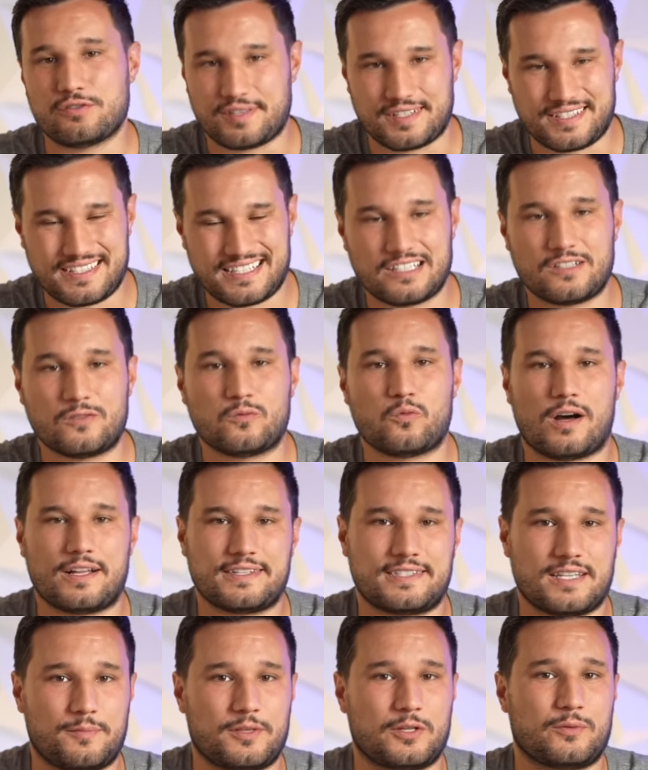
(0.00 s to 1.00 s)
still want
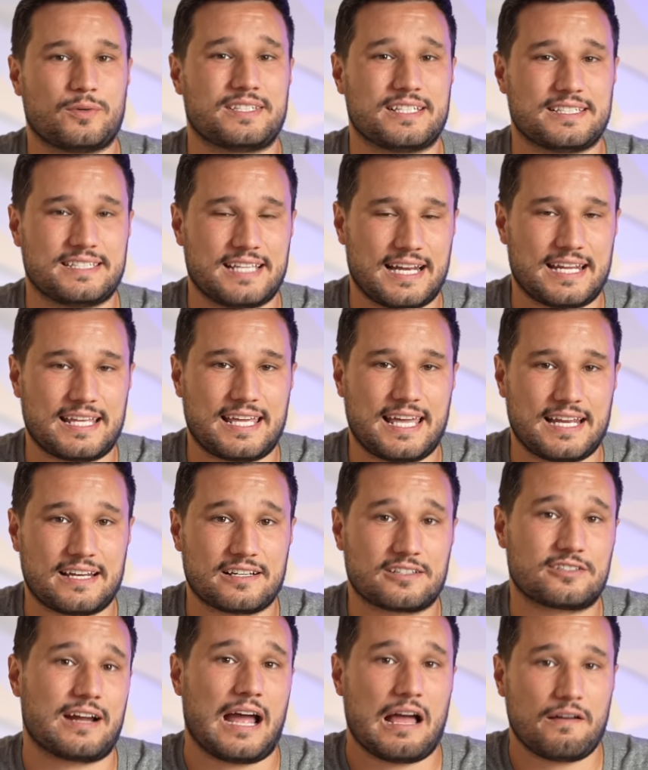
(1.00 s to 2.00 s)
something with a
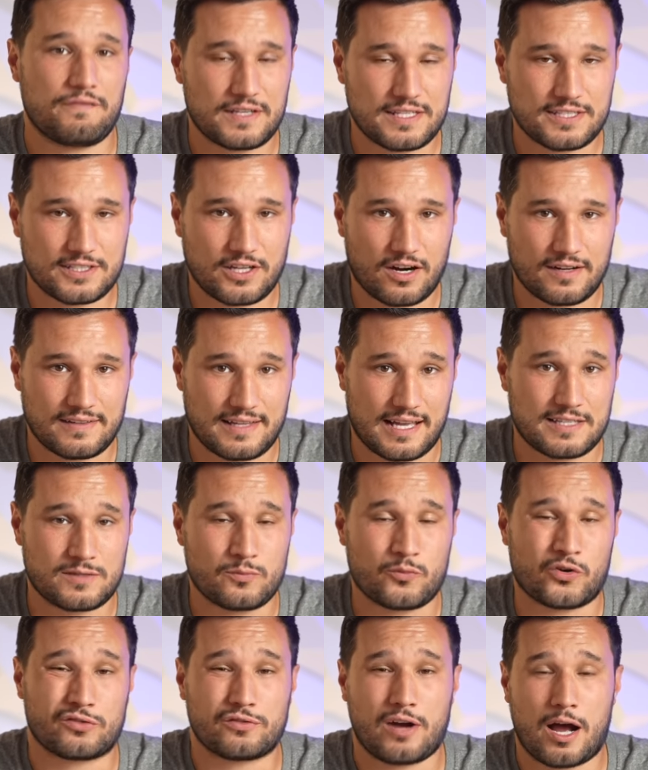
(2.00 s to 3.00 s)
dedicated graphics card that has
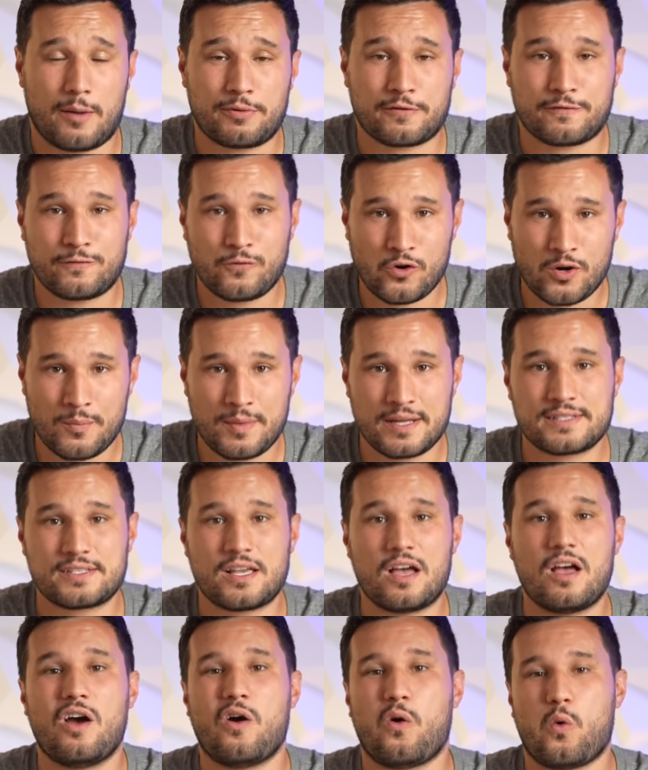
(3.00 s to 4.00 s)
more raw performance,
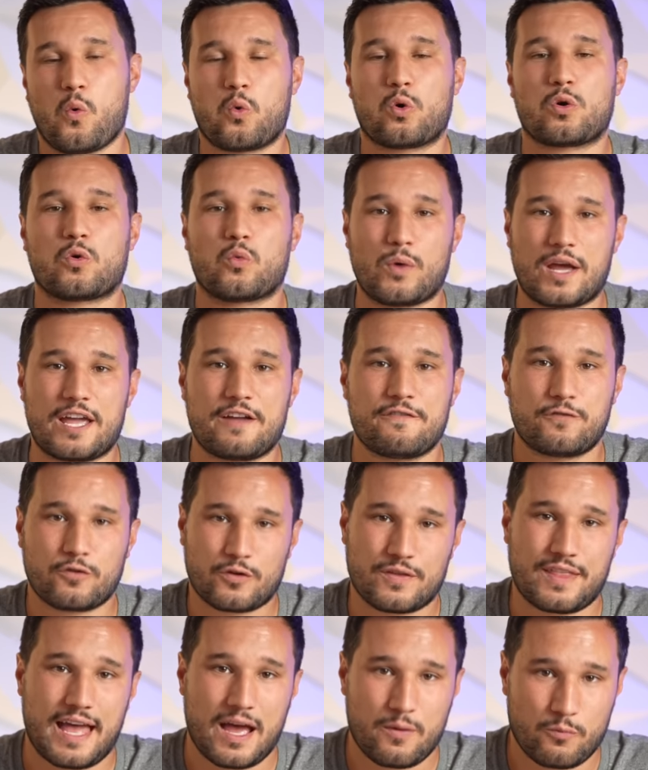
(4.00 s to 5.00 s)
or wait for
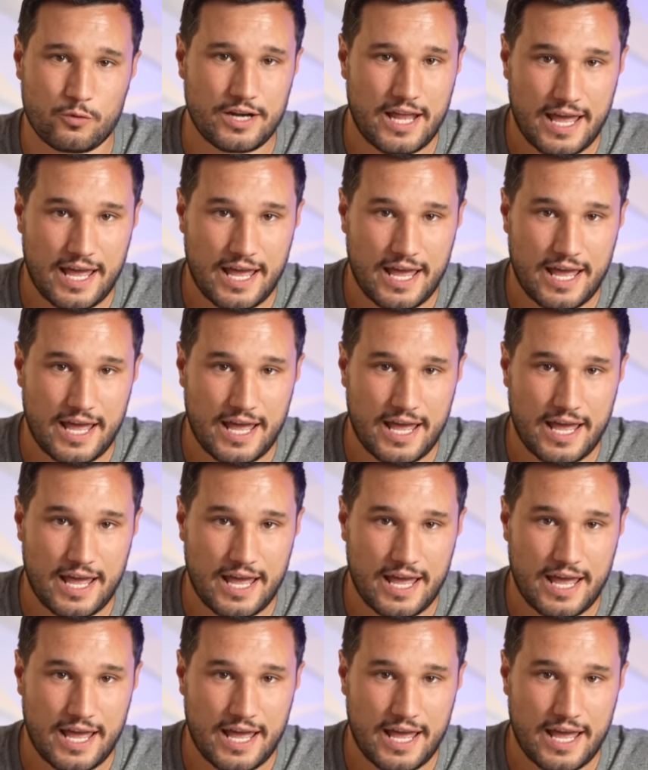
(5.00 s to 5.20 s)
the M one